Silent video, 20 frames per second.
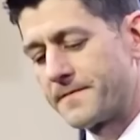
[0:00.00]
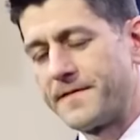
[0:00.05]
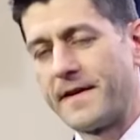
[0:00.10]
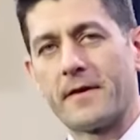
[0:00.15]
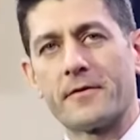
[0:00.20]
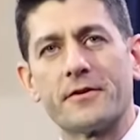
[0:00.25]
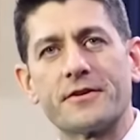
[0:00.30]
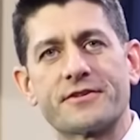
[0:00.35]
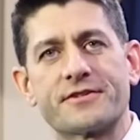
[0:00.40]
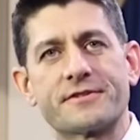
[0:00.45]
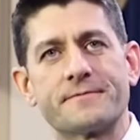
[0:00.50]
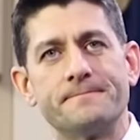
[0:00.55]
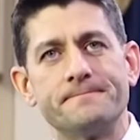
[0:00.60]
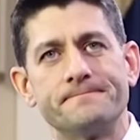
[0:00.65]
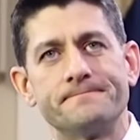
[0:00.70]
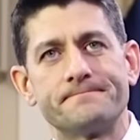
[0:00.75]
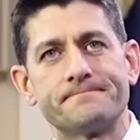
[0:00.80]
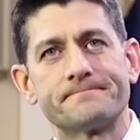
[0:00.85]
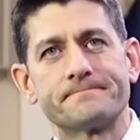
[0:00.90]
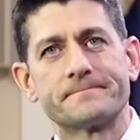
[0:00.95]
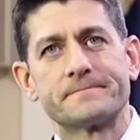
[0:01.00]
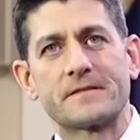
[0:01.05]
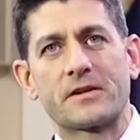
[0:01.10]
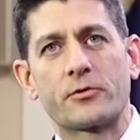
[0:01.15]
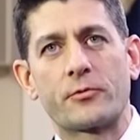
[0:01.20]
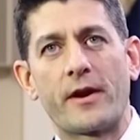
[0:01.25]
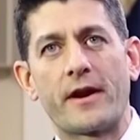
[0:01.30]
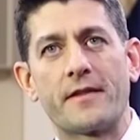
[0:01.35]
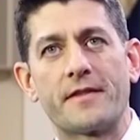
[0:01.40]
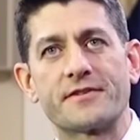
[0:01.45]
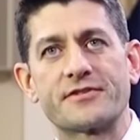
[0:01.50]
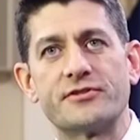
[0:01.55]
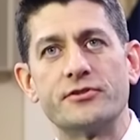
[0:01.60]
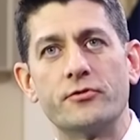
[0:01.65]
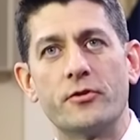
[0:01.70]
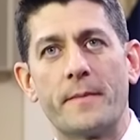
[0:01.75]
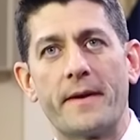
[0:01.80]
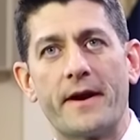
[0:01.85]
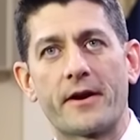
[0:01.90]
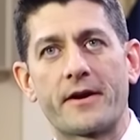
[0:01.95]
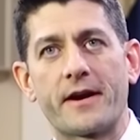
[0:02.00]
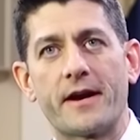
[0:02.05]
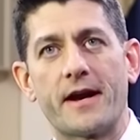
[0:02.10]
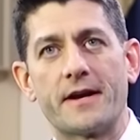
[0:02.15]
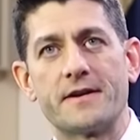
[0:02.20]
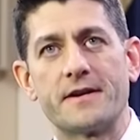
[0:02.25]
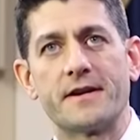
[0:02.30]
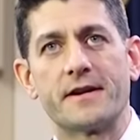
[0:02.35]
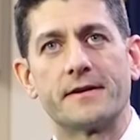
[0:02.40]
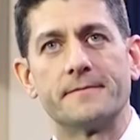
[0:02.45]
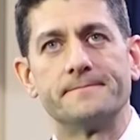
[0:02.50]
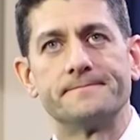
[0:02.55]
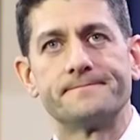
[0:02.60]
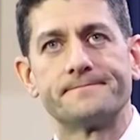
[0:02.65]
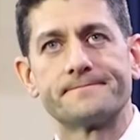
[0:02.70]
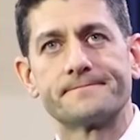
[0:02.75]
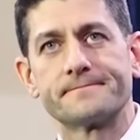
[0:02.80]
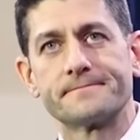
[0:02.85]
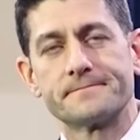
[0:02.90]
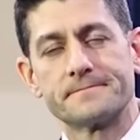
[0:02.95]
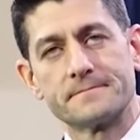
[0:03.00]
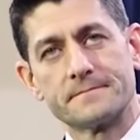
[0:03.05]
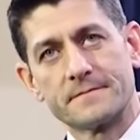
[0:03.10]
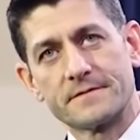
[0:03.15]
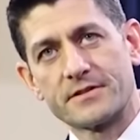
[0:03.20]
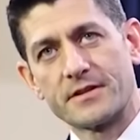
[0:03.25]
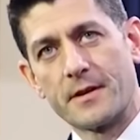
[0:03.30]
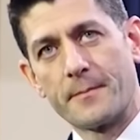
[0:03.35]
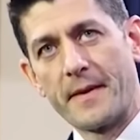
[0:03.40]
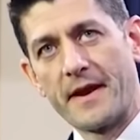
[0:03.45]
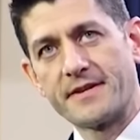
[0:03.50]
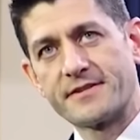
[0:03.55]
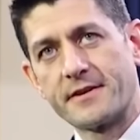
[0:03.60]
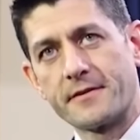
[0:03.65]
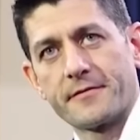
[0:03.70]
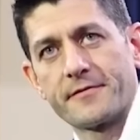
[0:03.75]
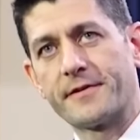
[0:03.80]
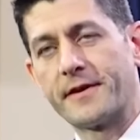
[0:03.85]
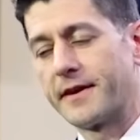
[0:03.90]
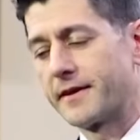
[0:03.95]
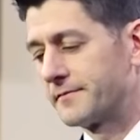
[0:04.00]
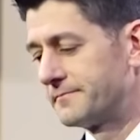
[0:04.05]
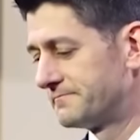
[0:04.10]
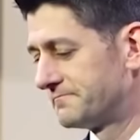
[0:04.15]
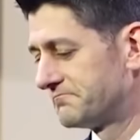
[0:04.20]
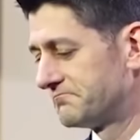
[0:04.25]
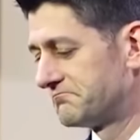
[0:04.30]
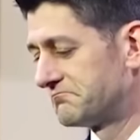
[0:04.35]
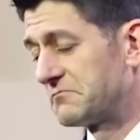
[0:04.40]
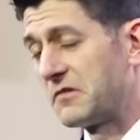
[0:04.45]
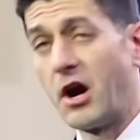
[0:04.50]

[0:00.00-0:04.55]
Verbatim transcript: Ryan's support for the president's Trans Pacific Partnership trade